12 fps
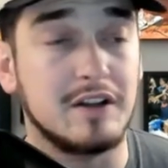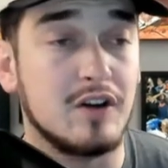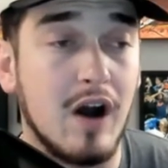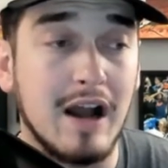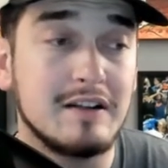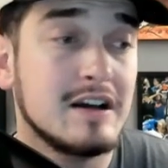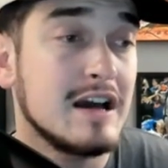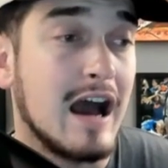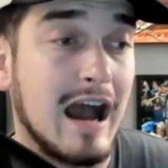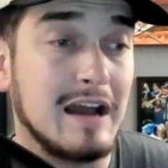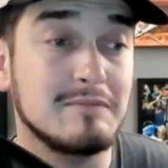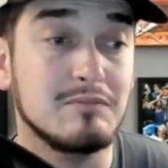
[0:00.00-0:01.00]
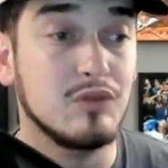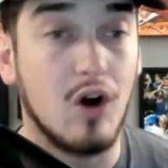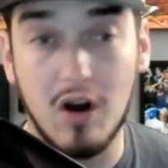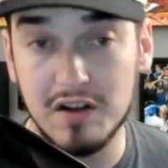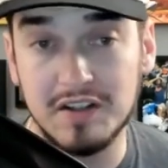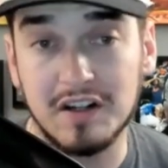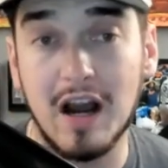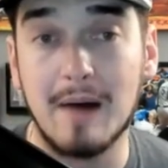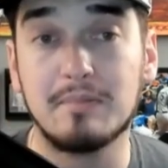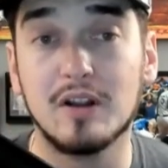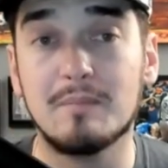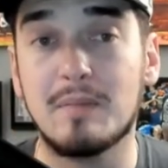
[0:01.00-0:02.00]
You know, I lost a
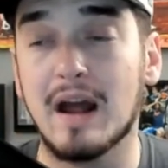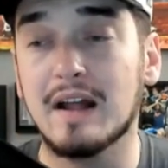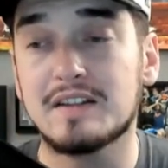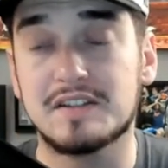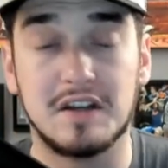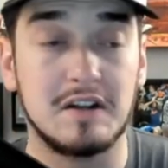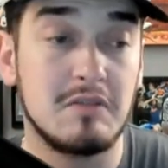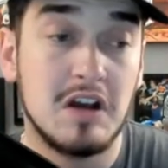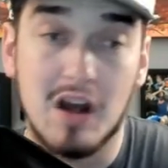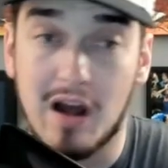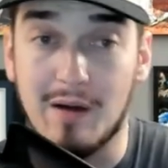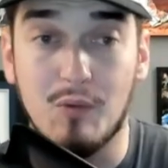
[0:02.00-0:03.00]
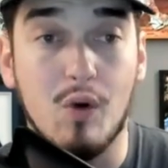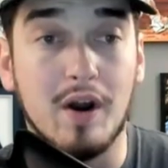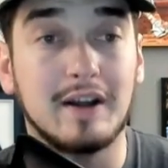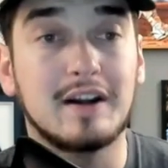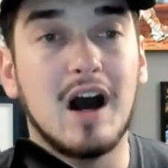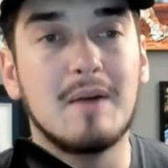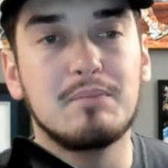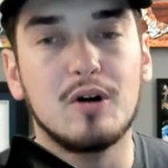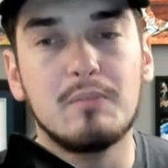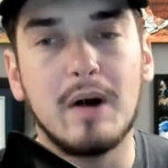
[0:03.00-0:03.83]
couple of bets and I won a couple,